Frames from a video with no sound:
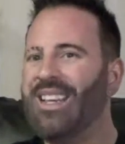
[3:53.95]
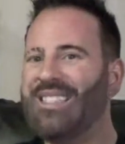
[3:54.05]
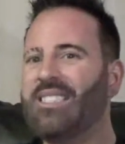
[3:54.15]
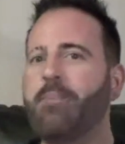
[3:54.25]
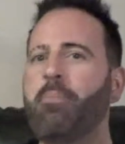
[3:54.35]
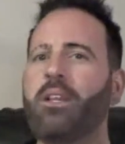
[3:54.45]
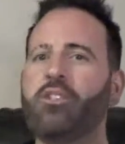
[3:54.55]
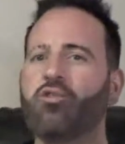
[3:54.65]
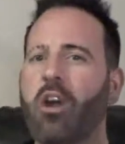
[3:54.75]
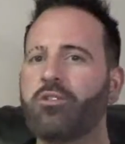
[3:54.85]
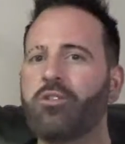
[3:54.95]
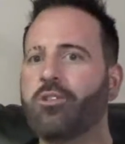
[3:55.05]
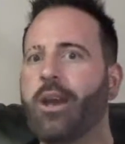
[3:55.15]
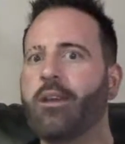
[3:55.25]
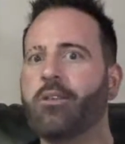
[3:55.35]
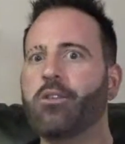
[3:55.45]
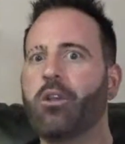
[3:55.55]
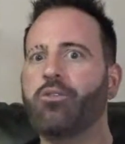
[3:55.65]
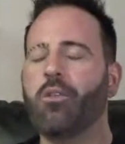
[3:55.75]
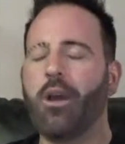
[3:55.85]
Simple instructions like
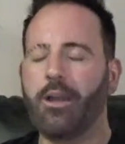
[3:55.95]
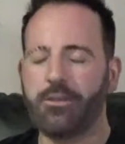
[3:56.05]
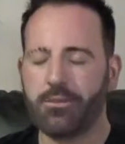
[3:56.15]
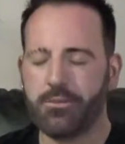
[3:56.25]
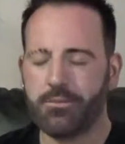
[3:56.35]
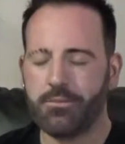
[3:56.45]
close your eyes.